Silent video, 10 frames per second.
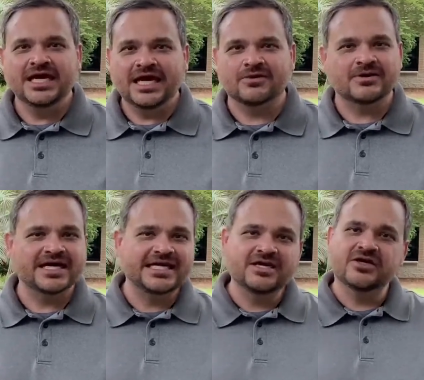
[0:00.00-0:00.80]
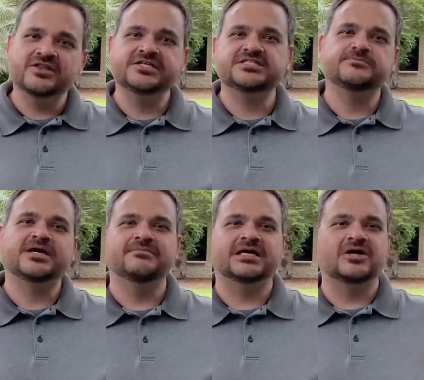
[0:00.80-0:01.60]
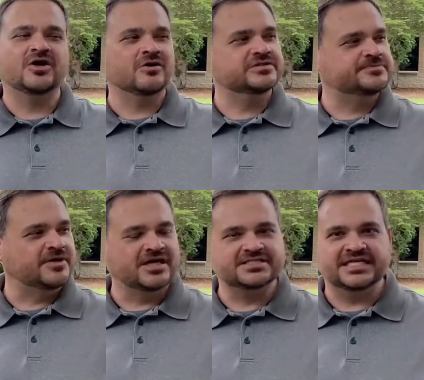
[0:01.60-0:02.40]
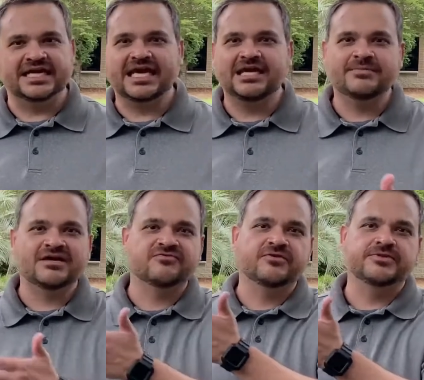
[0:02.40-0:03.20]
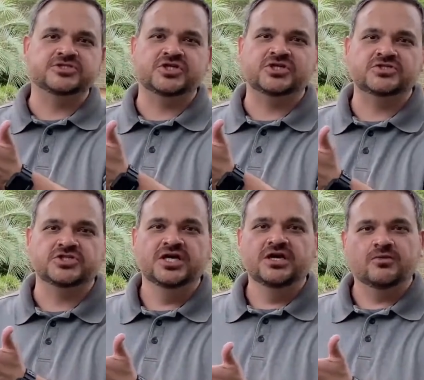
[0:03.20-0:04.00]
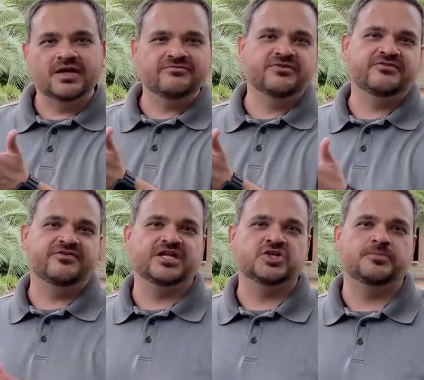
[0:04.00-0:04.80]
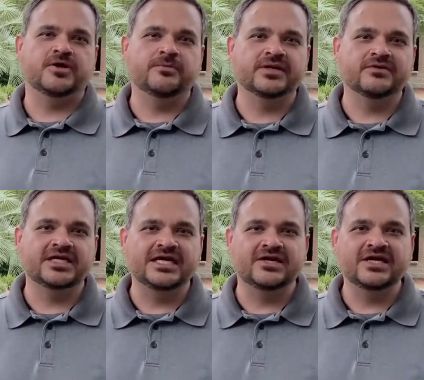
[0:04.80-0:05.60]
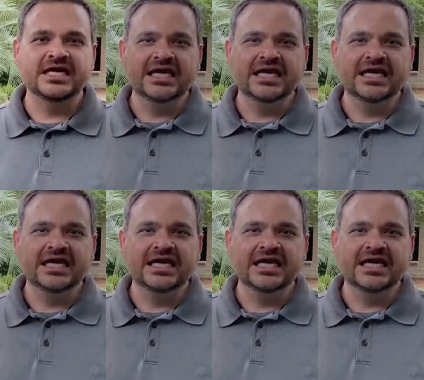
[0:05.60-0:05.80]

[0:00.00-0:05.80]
and right here in this spot my car was parked and i came out from the church right from the fellowship hall building here